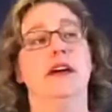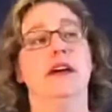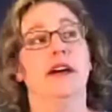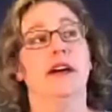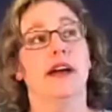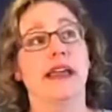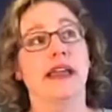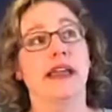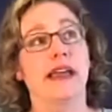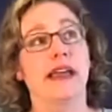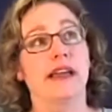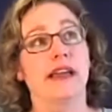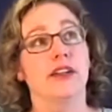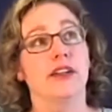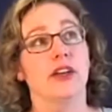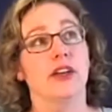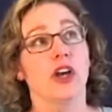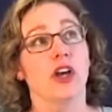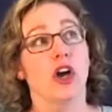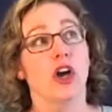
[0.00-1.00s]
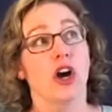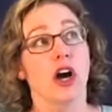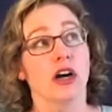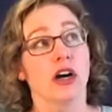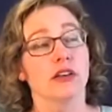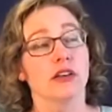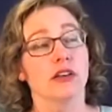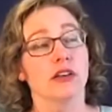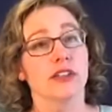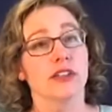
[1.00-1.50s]
And
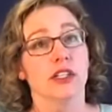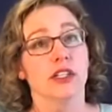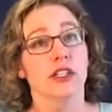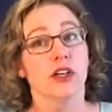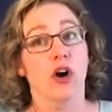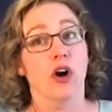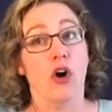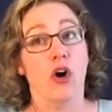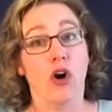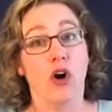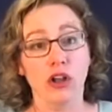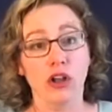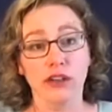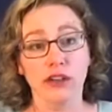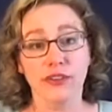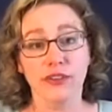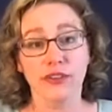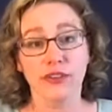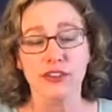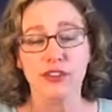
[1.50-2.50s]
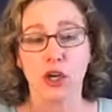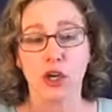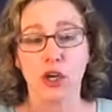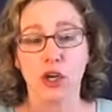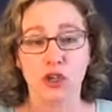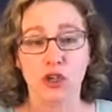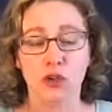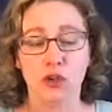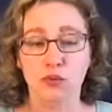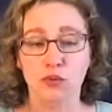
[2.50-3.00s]
of all of this
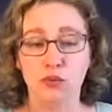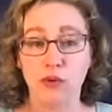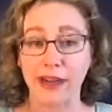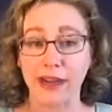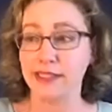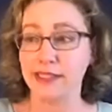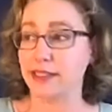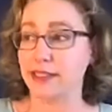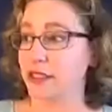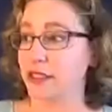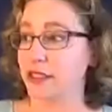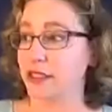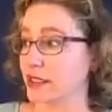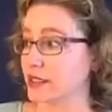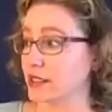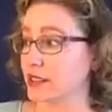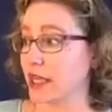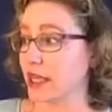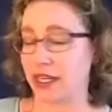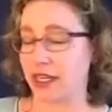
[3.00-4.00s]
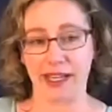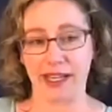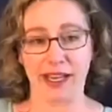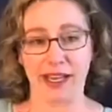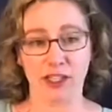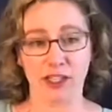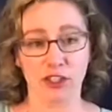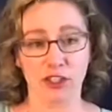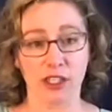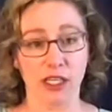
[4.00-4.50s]
craziness.
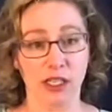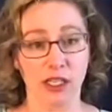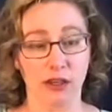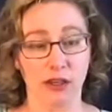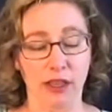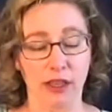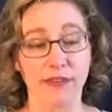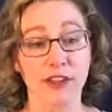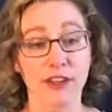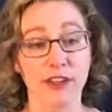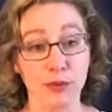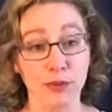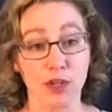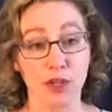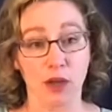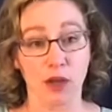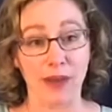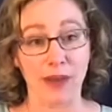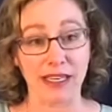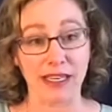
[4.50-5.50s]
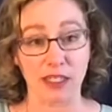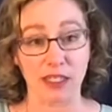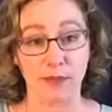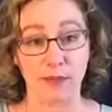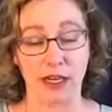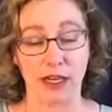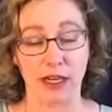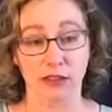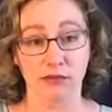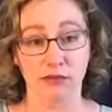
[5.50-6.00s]
And this was all by
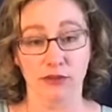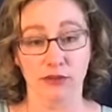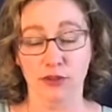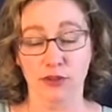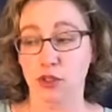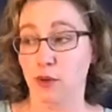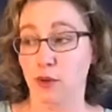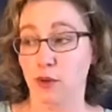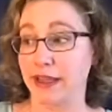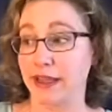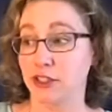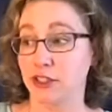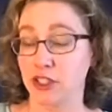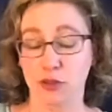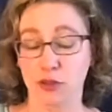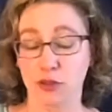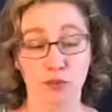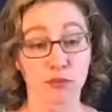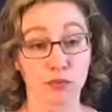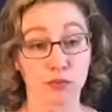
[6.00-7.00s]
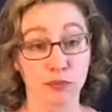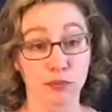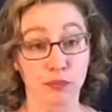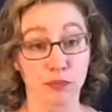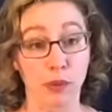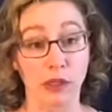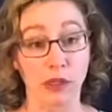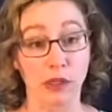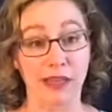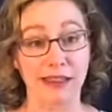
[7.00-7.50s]
email. So I just
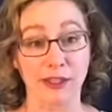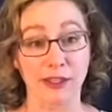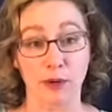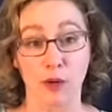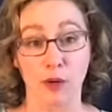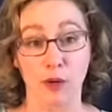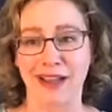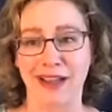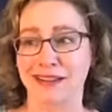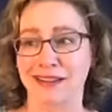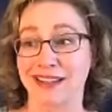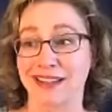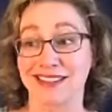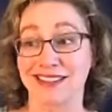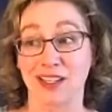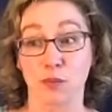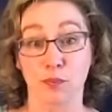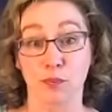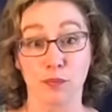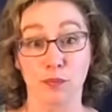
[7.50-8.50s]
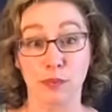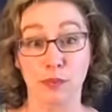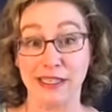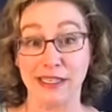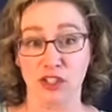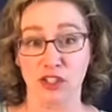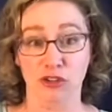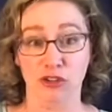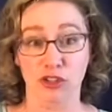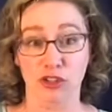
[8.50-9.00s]
politely wrote back and I said, please
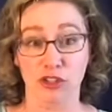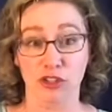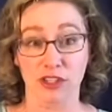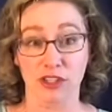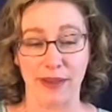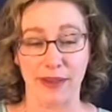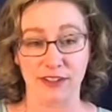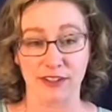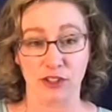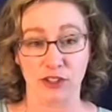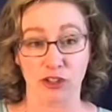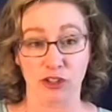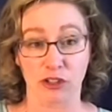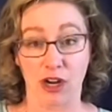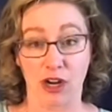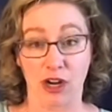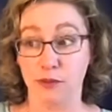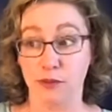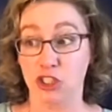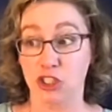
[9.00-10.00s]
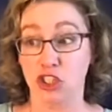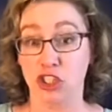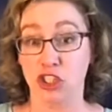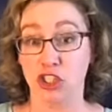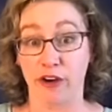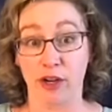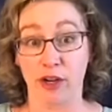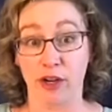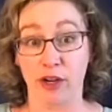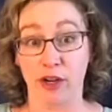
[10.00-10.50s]
don't shoot the messenger. I'm just
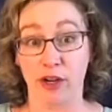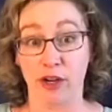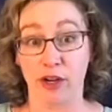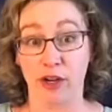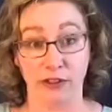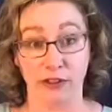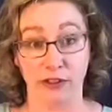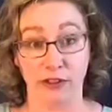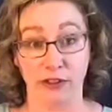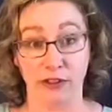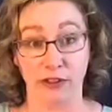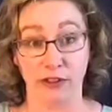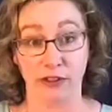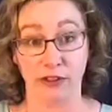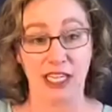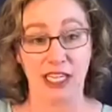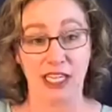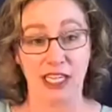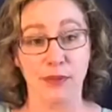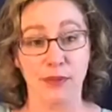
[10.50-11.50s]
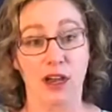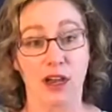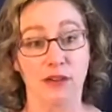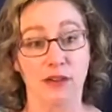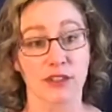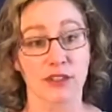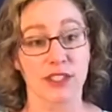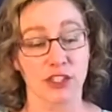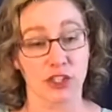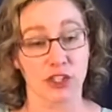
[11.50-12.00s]
sharing what I learned to keep the
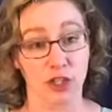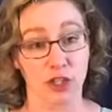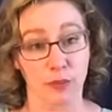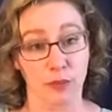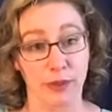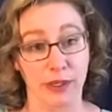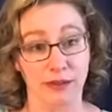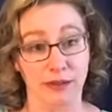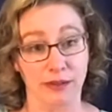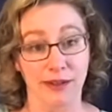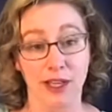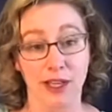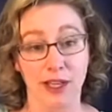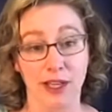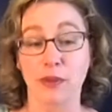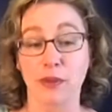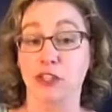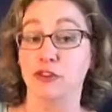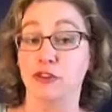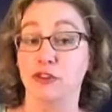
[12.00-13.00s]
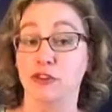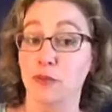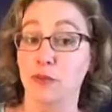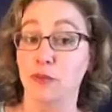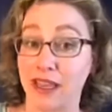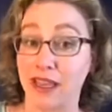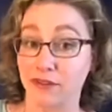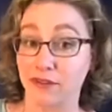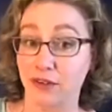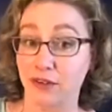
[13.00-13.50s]
conversation open because you may
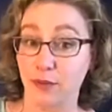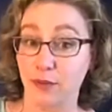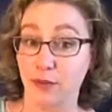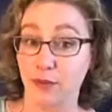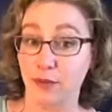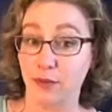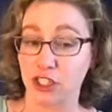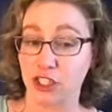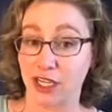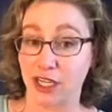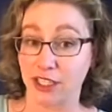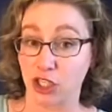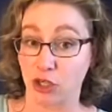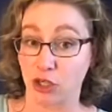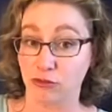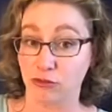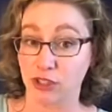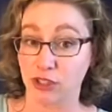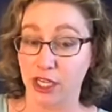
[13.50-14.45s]
have information I don't.